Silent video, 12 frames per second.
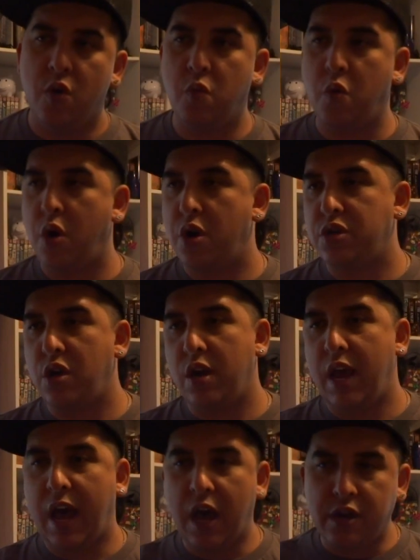words
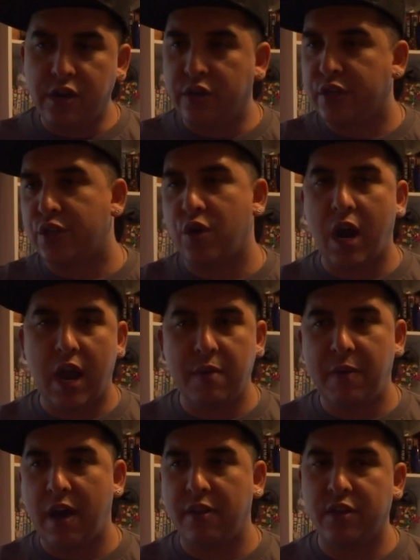on how to
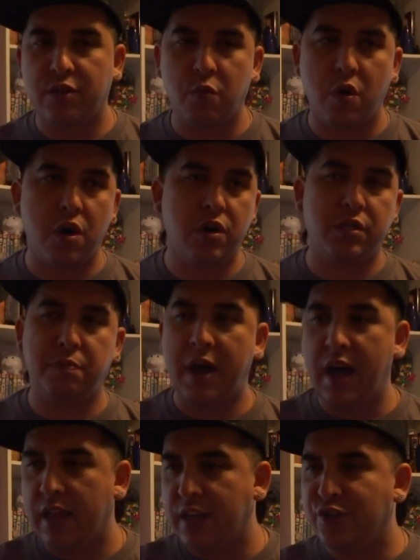describe how this works,
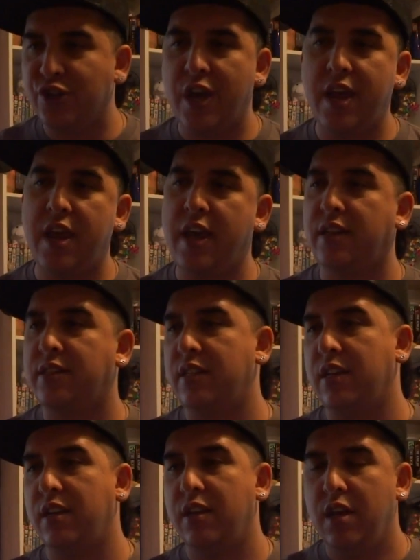polygenics,
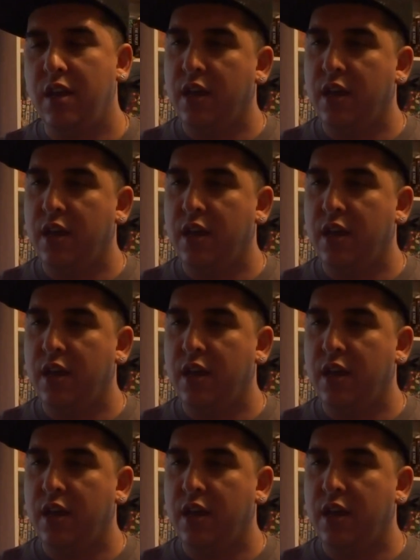and,